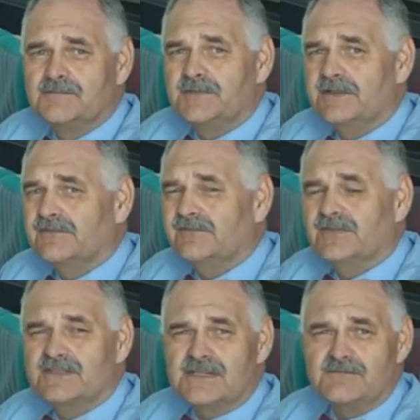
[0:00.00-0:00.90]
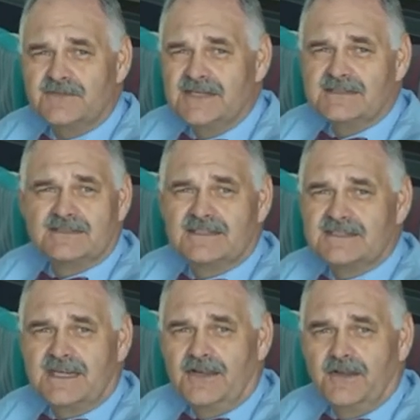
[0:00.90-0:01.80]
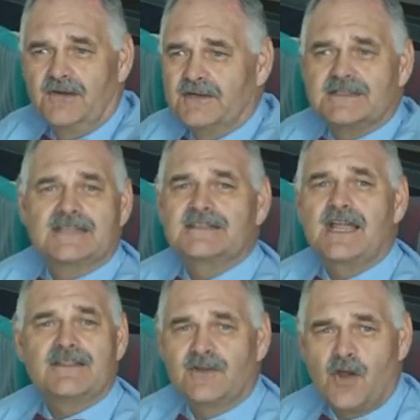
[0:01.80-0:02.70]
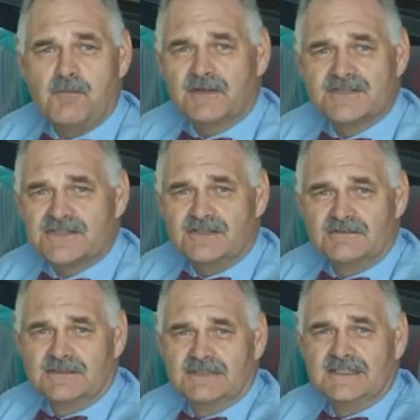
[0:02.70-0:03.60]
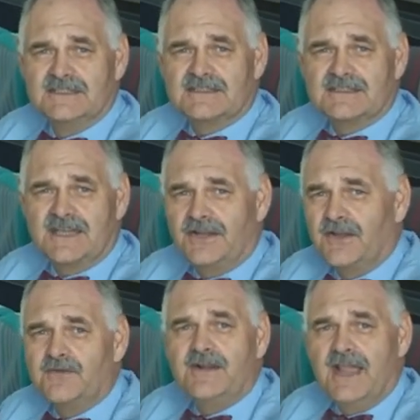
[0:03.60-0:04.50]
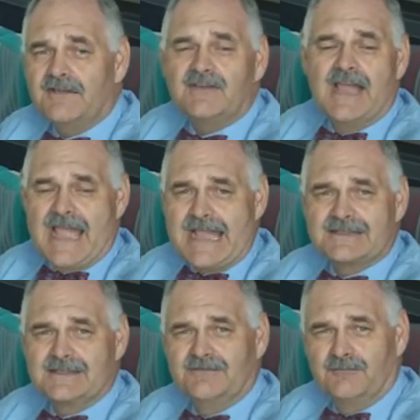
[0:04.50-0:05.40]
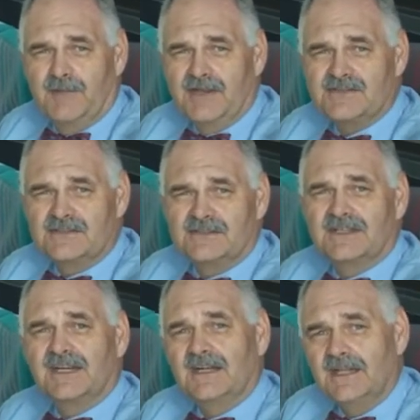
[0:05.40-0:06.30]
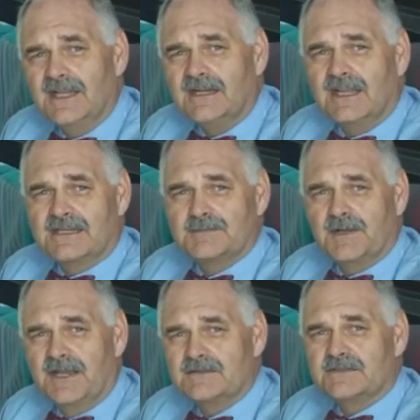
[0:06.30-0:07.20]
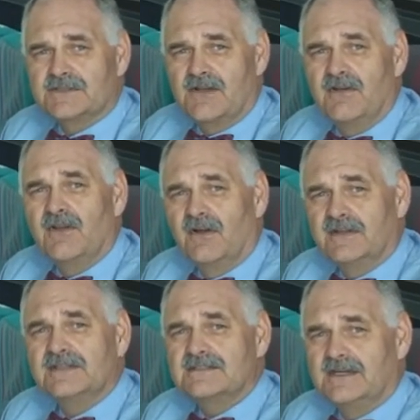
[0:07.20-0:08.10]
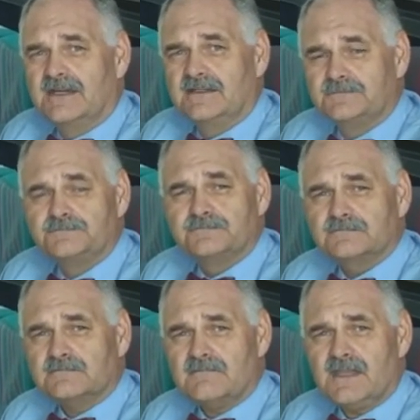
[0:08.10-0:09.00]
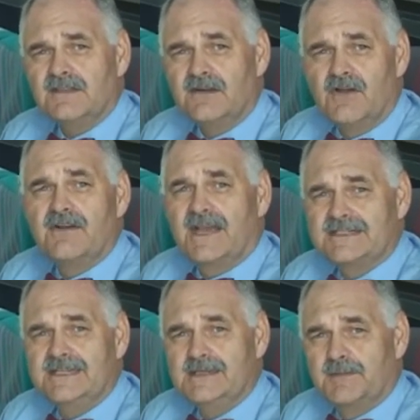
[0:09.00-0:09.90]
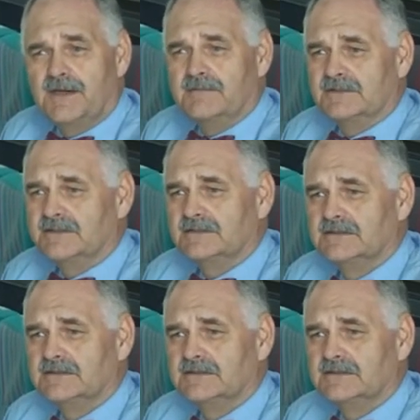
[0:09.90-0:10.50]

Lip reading: But for some reason, the CIO, it's like the cobbler's children. The CIO never has information that clearly explains what's going on inside their own IT department.